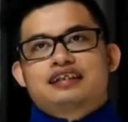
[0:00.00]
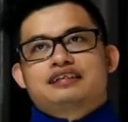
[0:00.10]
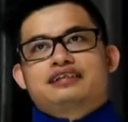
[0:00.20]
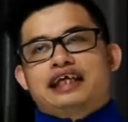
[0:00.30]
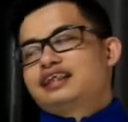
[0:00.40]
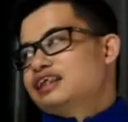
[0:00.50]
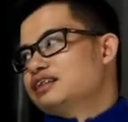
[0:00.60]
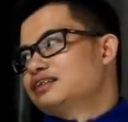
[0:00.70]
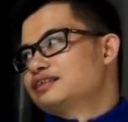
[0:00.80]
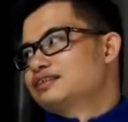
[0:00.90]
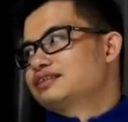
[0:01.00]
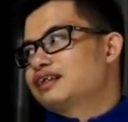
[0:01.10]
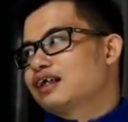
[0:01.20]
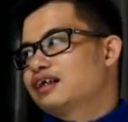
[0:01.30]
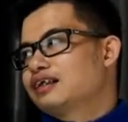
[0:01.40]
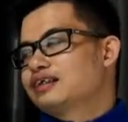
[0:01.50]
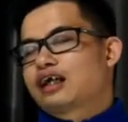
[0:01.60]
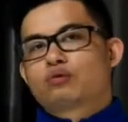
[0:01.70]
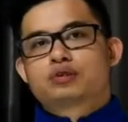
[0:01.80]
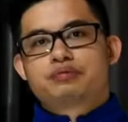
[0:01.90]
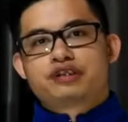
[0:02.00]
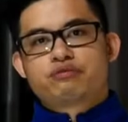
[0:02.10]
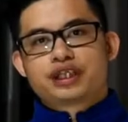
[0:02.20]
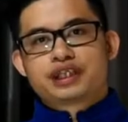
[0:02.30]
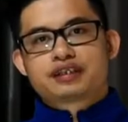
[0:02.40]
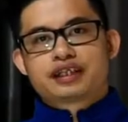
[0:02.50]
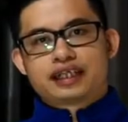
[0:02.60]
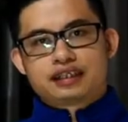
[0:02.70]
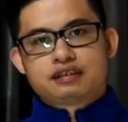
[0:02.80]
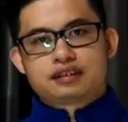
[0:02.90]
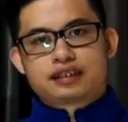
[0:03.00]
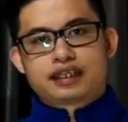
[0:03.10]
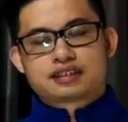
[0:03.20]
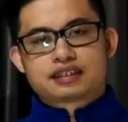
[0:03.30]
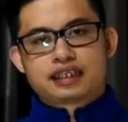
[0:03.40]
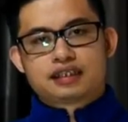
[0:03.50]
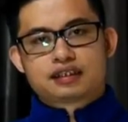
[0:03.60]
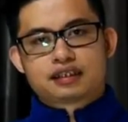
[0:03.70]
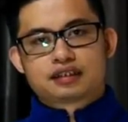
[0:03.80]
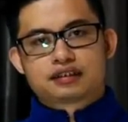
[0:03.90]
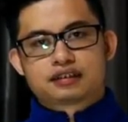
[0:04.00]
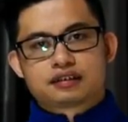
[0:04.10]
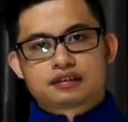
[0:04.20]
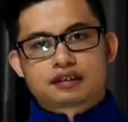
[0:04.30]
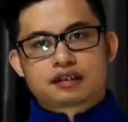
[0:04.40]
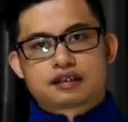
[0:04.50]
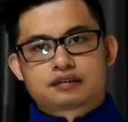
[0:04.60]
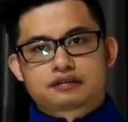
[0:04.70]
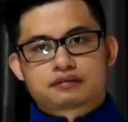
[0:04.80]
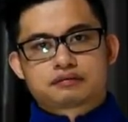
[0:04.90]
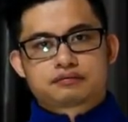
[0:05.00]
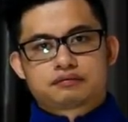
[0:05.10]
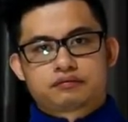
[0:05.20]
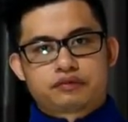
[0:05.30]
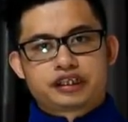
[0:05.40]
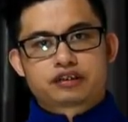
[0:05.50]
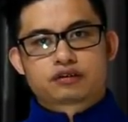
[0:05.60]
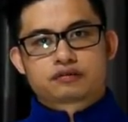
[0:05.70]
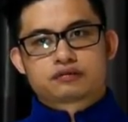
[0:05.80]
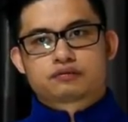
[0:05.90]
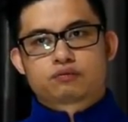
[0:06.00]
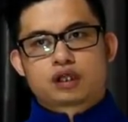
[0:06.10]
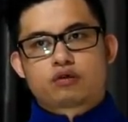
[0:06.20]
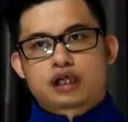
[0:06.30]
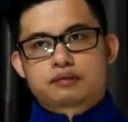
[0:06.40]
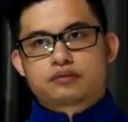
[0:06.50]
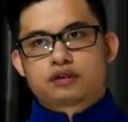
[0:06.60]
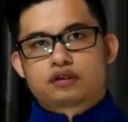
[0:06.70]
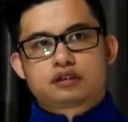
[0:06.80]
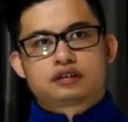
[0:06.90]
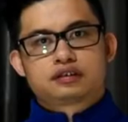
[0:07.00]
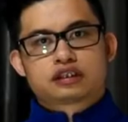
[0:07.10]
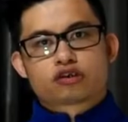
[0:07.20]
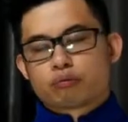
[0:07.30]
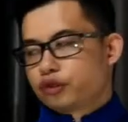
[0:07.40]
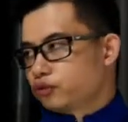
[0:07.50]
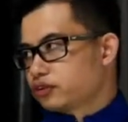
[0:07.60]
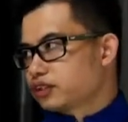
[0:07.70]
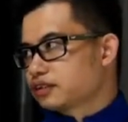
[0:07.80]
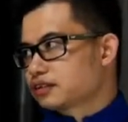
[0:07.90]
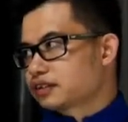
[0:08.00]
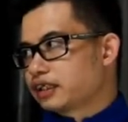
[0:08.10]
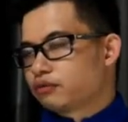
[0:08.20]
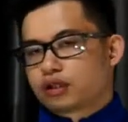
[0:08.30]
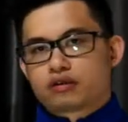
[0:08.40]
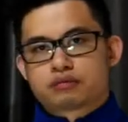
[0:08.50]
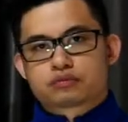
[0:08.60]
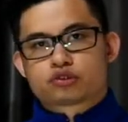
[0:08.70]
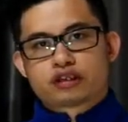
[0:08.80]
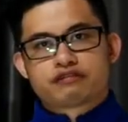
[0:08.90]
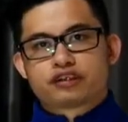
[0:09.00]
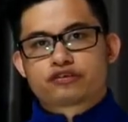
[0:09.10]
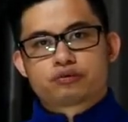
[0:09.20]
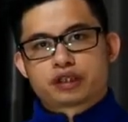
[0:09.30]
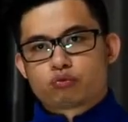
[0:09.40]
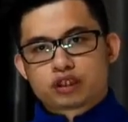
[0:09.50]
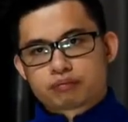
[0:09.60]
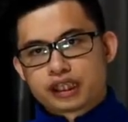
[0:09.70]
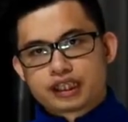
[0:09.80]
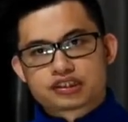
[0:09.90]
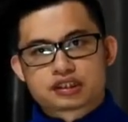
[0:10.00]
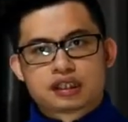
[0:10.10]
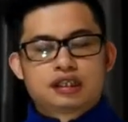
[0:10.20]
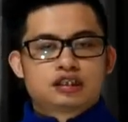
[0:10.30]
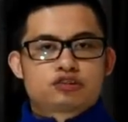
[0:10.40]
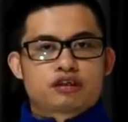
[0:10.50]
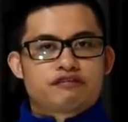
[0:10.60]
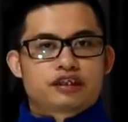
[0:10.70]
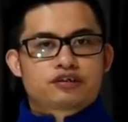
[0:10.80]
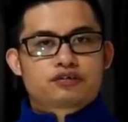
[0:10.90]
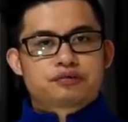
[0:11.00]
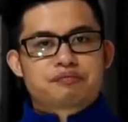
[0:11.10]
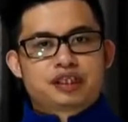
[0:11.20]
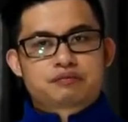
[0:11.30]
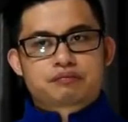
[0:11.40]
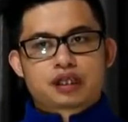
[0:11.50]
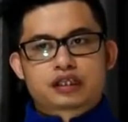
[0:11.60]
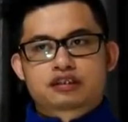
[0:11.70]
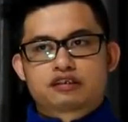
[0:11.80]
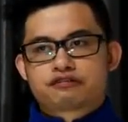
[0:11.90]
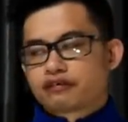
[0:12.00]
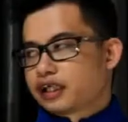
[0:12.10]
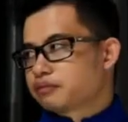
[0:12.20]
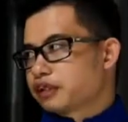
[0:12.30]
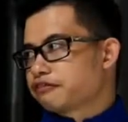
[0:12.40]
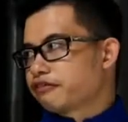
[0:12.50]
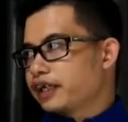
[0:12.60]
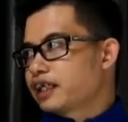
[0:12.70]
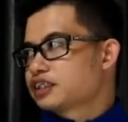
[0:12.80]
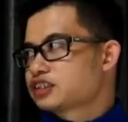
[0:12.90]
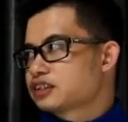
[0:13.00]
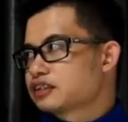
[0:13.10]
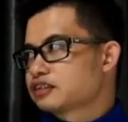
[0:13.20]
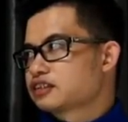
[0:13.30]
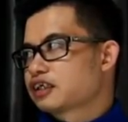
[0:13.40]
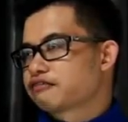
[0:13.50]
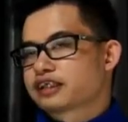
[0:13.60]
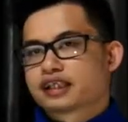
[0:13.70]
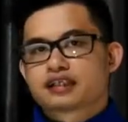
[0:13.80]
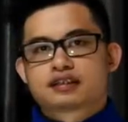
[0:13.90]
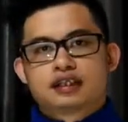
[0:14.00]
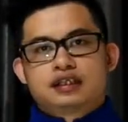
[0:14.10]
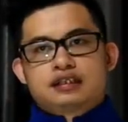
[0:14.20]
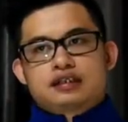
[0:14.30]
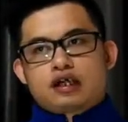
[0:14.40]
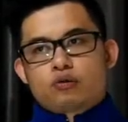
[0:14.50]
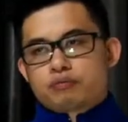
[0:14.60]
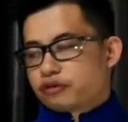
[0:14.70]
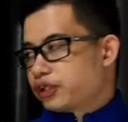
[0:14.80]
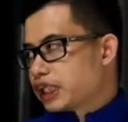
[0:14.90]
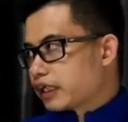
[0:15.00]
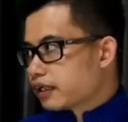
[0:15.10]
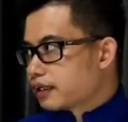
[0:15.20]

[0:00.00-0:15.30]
Daily. I will be reading daily. It's either reading while I'm on the commute, okay, while I'm traveling to my workplace, traveling to meet my girlfriend, my friends, and stuff like that. I will be reading.